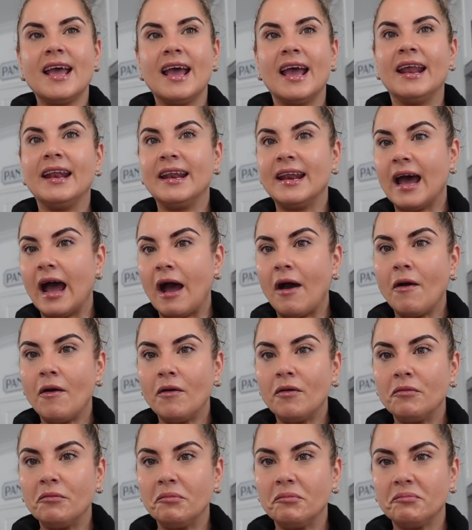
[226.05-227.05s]
And
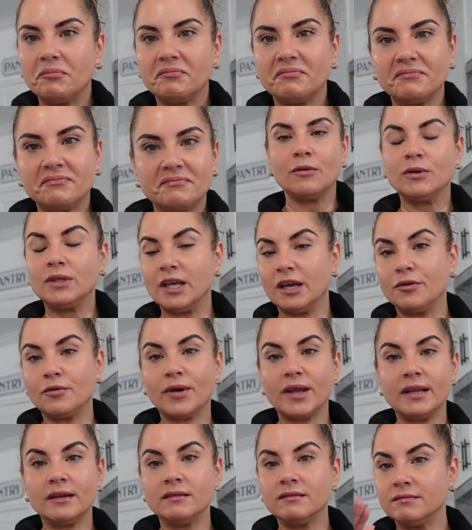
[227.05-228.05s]
now with the
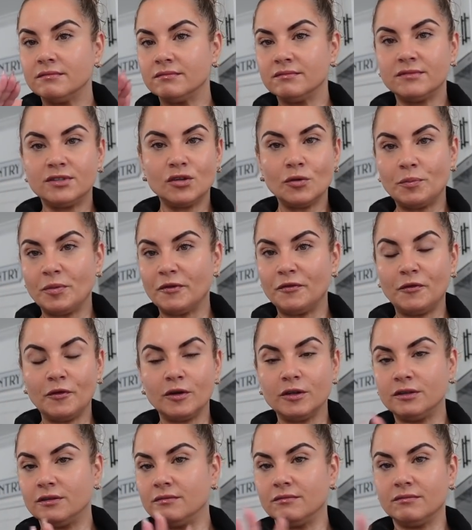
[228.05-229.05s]
green superfood,